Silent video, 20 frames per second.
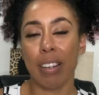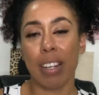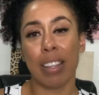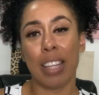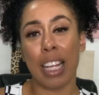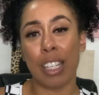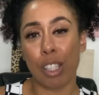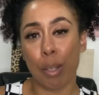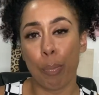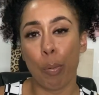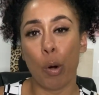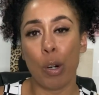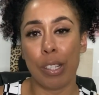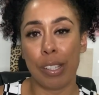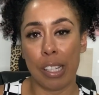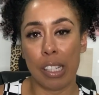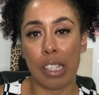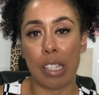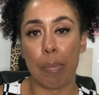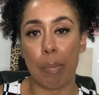that support
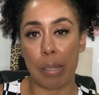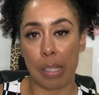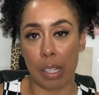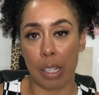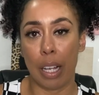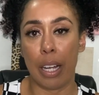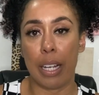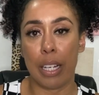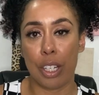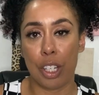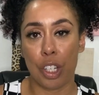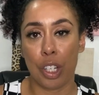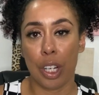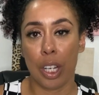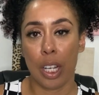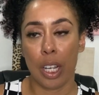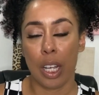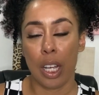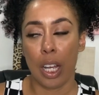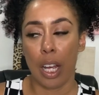system is clutch
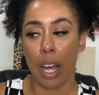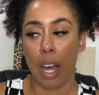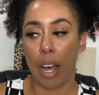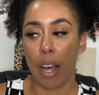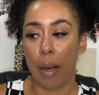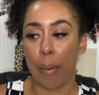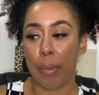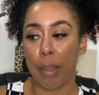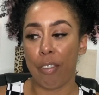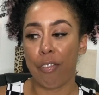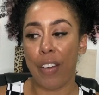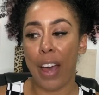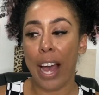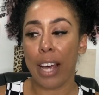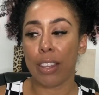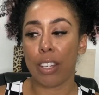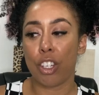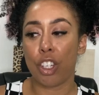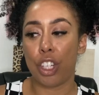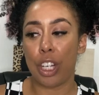um, the
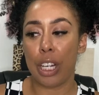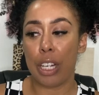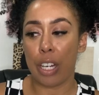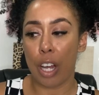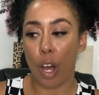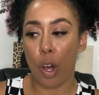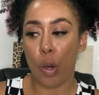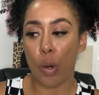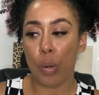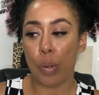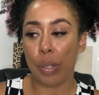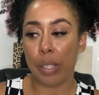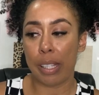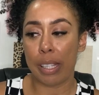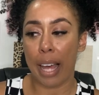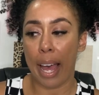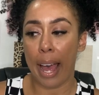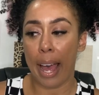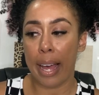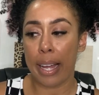fact that she knows
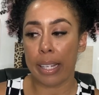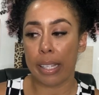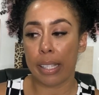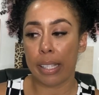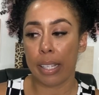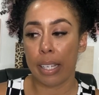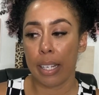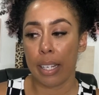that